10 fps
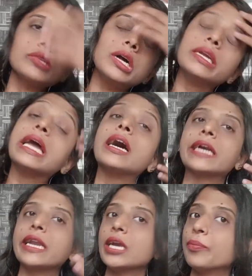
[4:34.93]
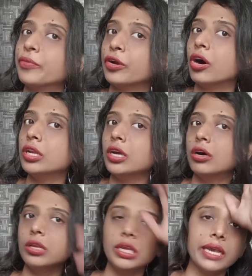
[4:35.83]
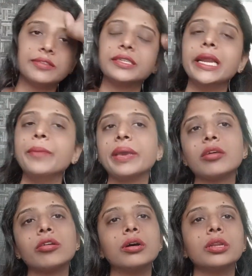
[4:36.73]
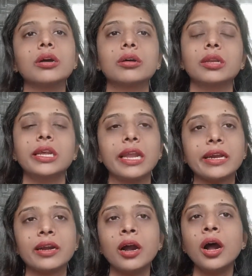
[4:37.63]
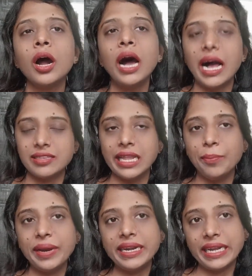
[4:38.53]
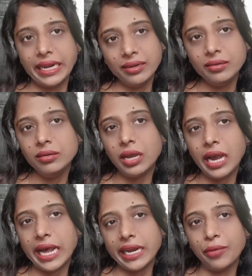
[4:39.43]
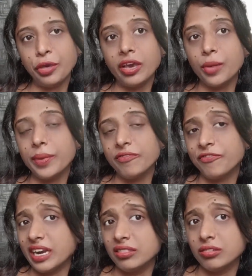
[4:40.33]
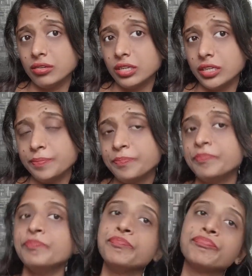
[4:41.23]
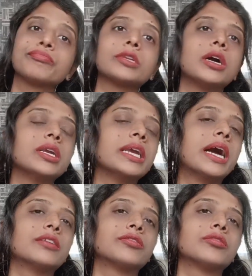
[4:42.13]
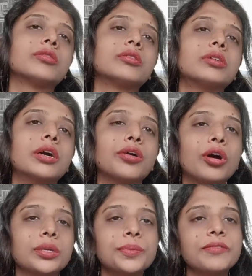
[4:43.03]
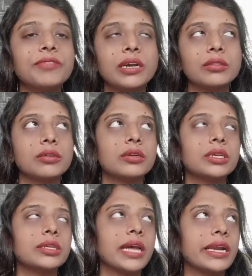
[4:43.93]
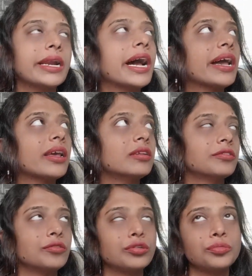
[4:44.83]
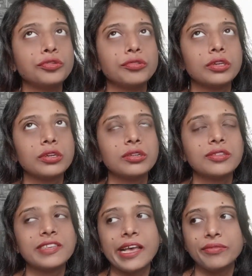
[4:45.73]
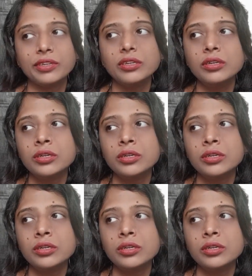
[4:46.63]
Yeah, getting up really early and sleeping really early. Like, I sleep at 10 and I wake up at 5:30. Yeah, so I got up at 5:30. Then I listened to music till 7.